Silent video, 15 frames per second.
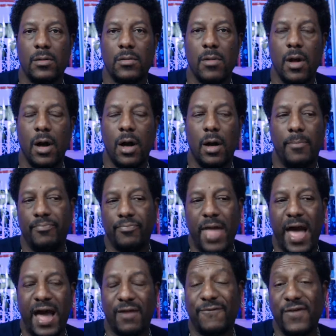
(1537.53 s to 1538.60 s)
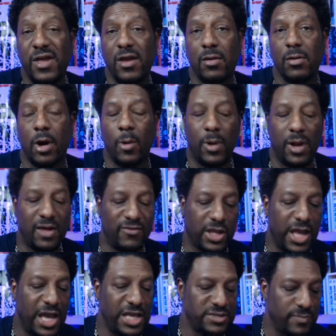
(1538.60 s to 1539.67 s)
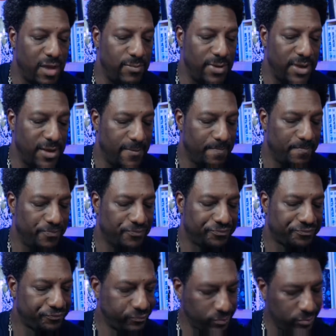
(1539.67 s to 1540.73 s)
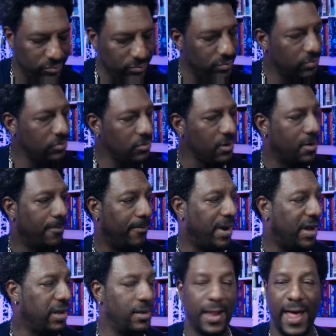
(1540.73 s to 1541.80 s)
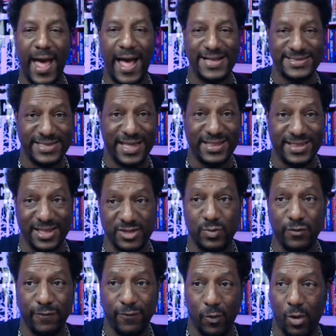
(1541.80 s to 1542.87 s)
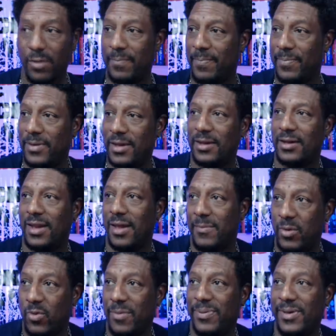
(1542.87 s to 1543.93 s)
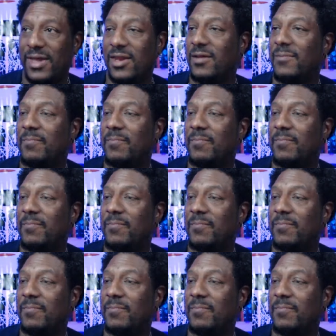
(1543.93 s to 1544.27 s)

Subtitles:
out of fear or whatever the case may be. But I said this before. Let me repeat it.